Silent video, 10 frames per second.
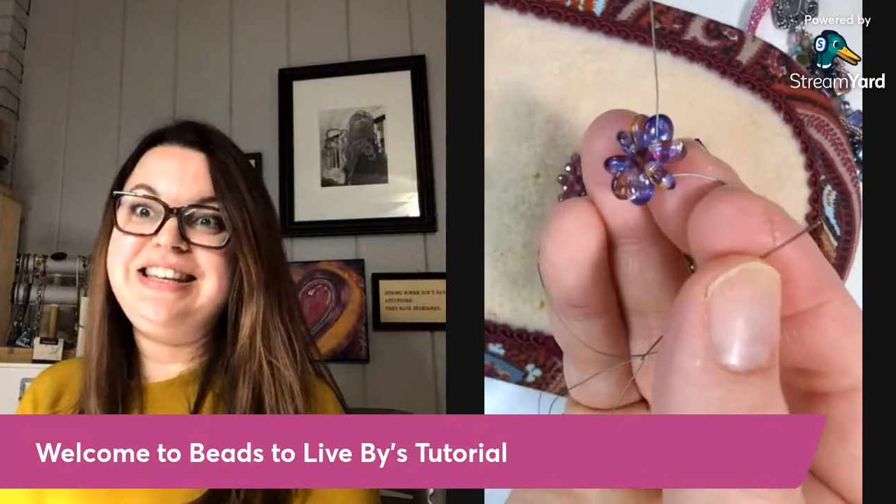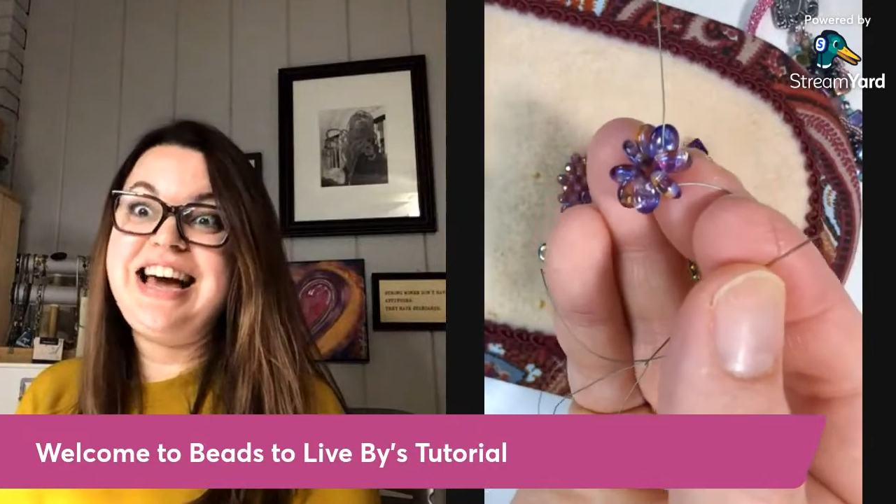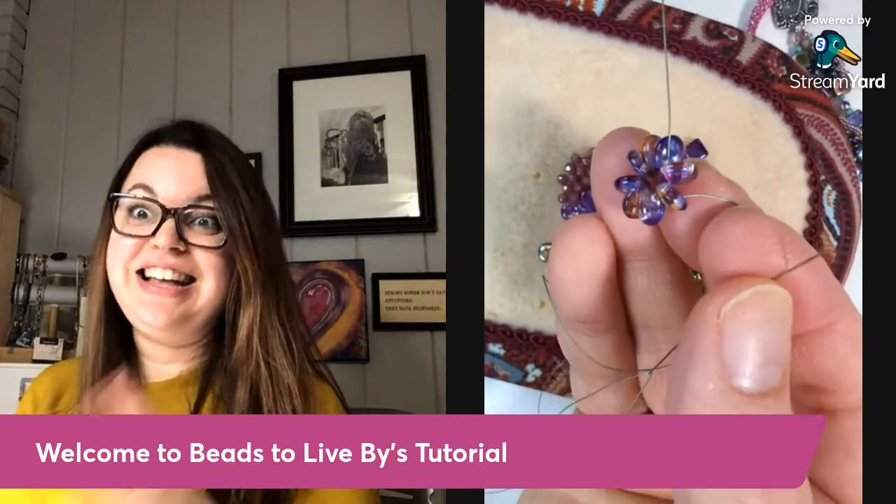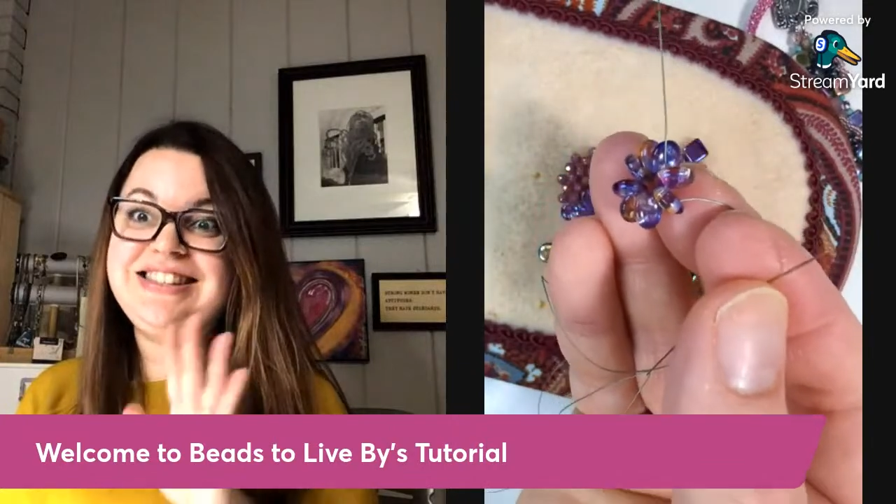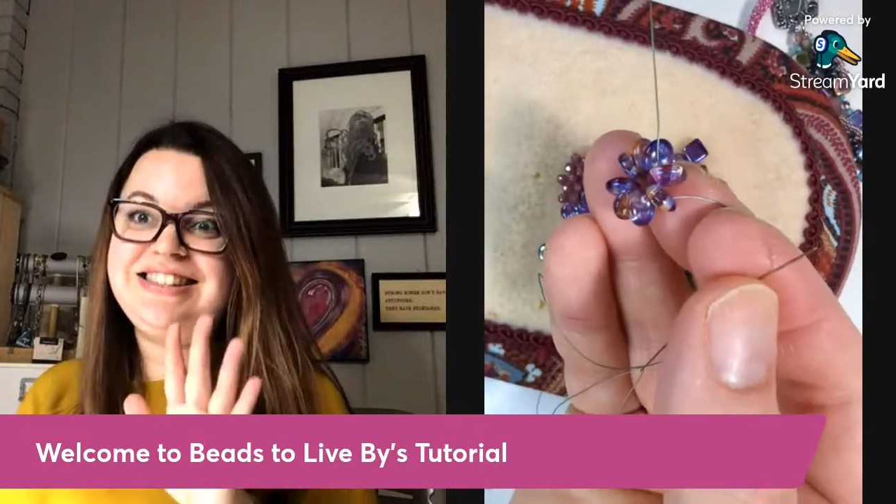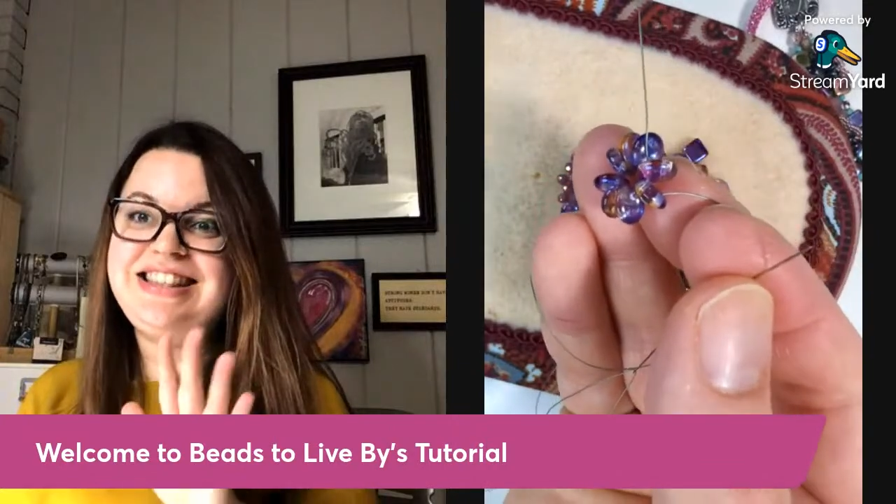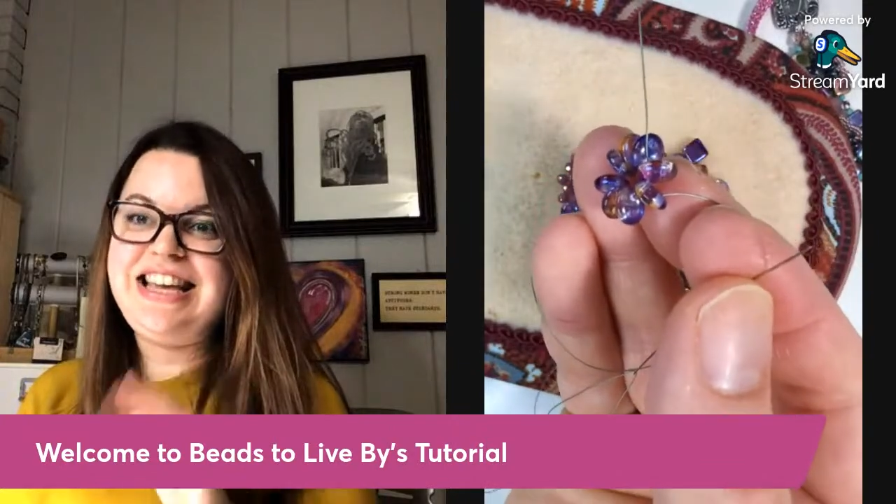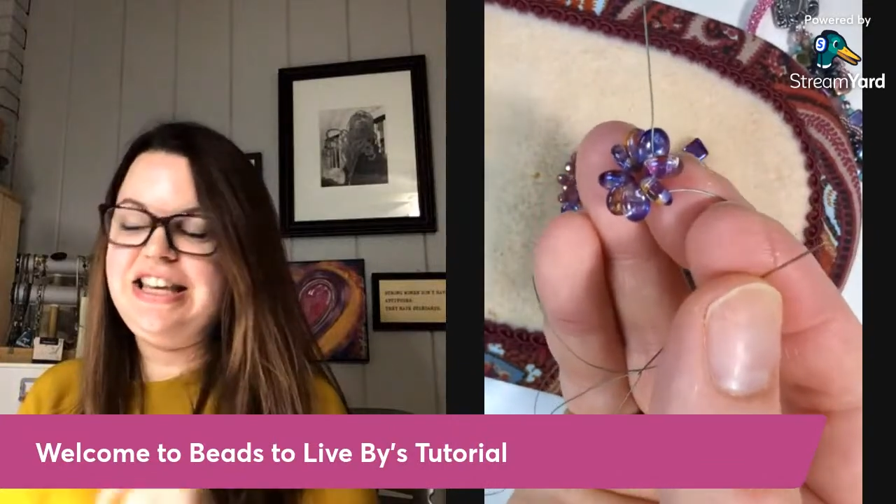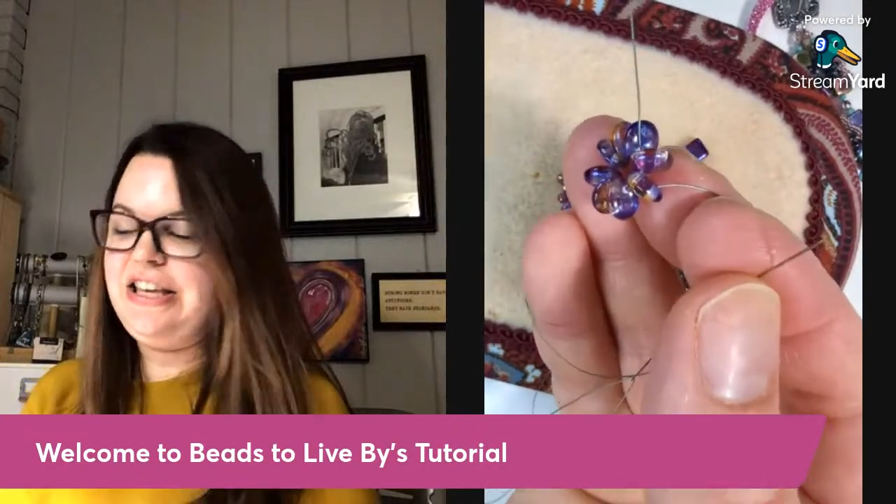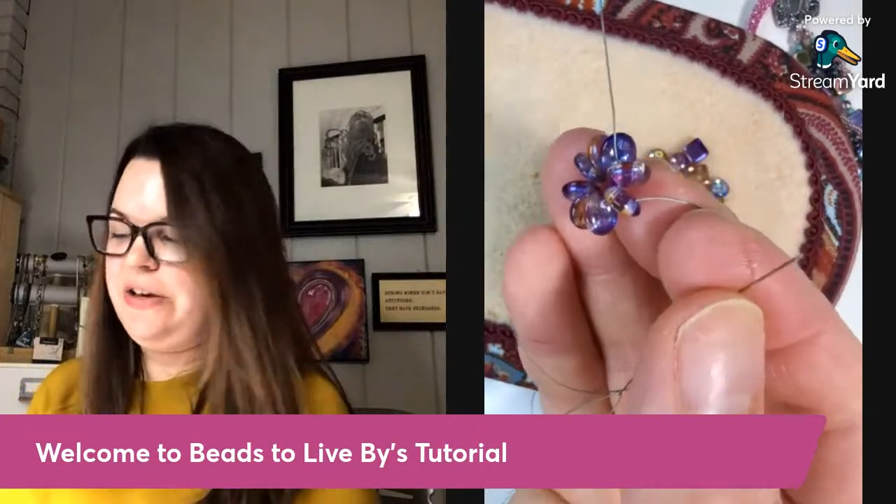Yes,
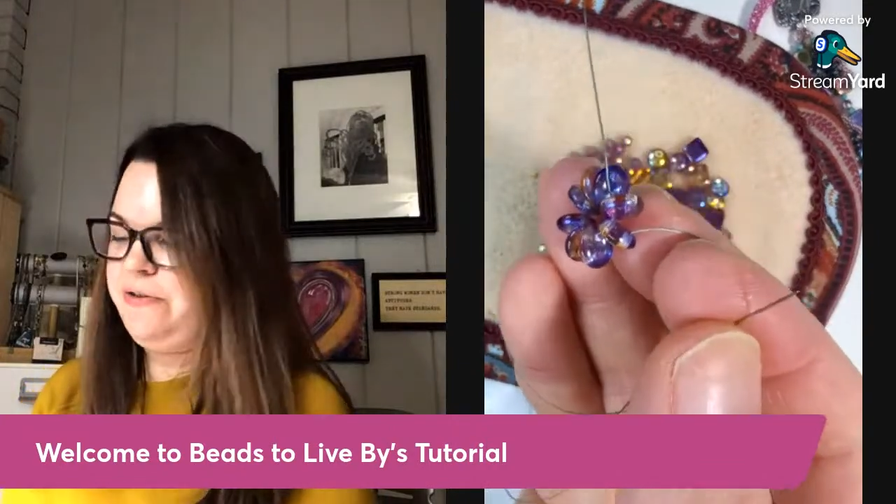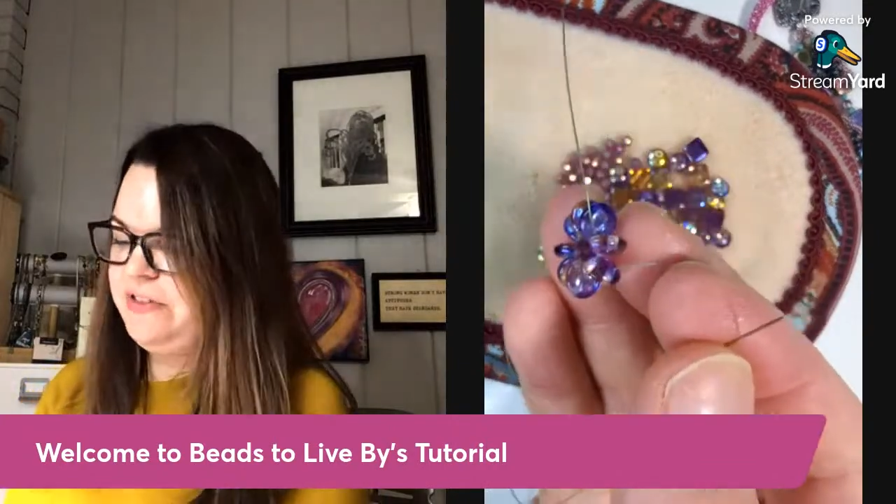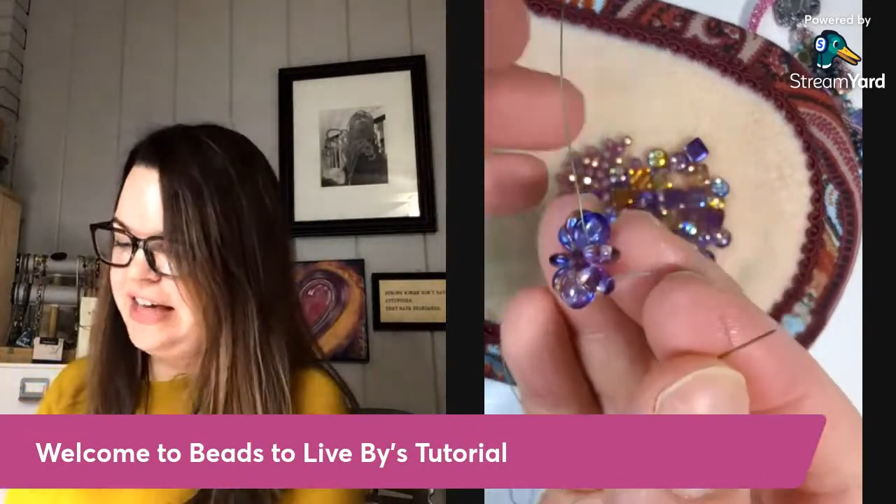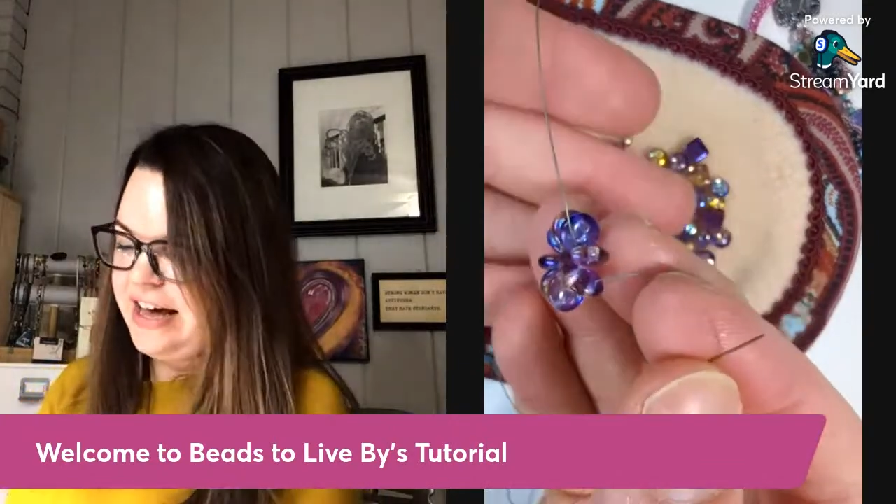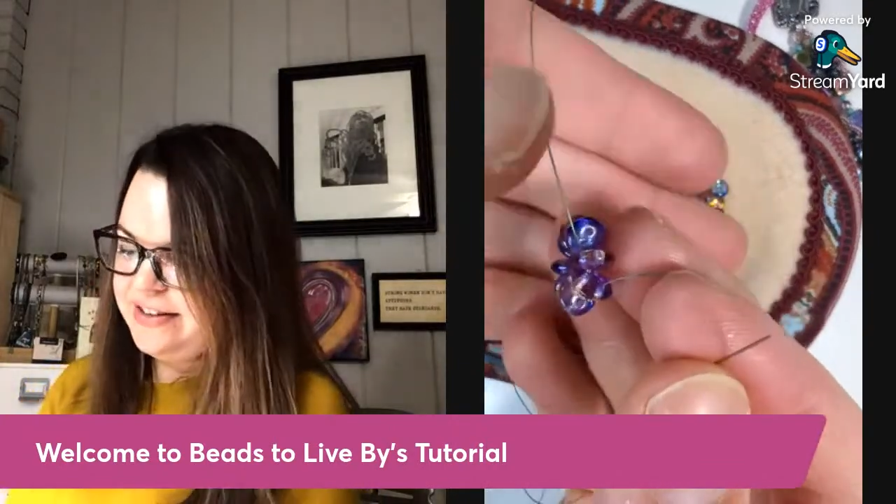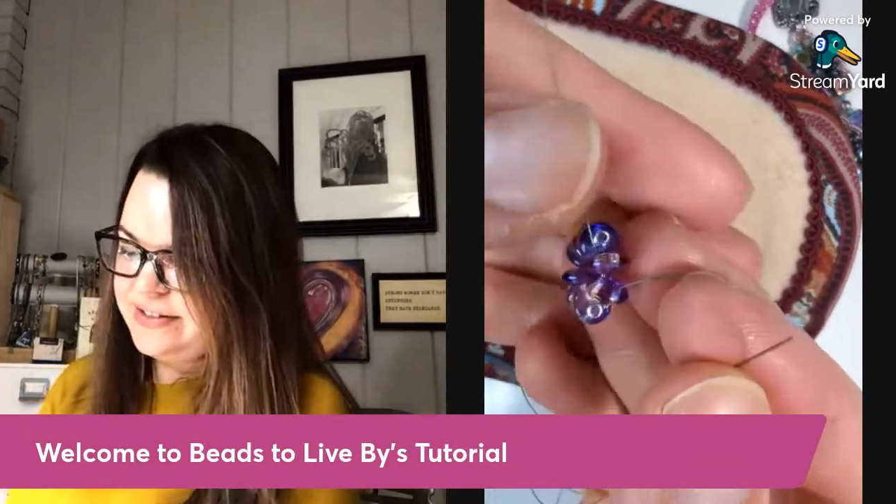thank you for that.